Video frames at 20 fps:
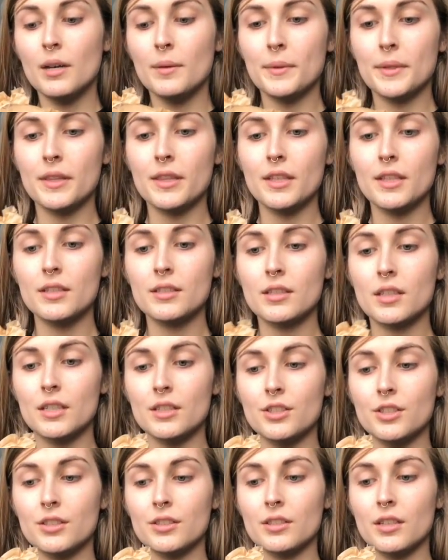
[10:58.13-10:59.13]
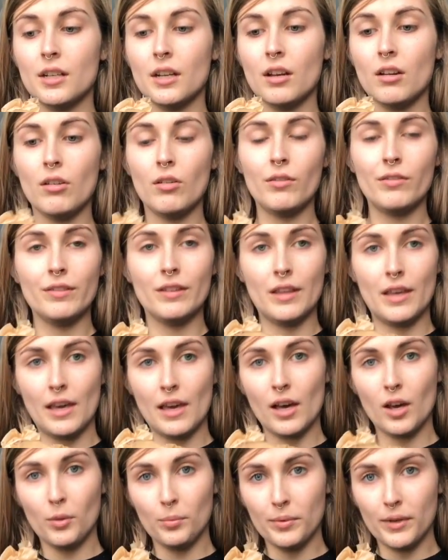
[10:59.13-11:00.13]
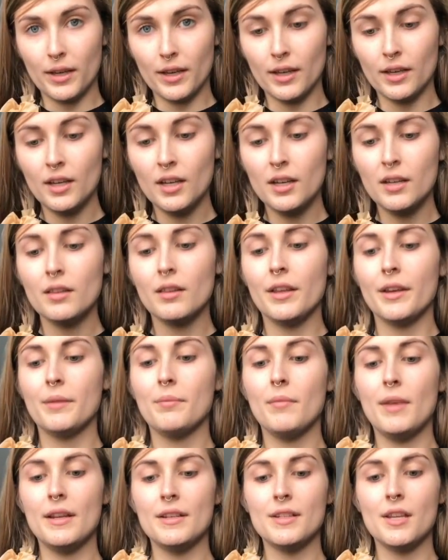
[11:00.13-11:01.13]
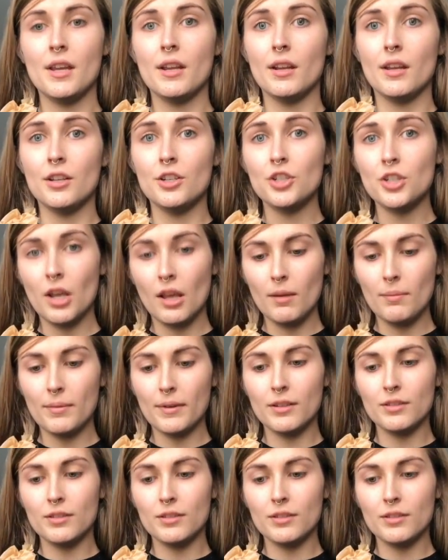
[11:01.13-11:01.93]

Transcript: But this is just gonna hopefully help it like maintain a shape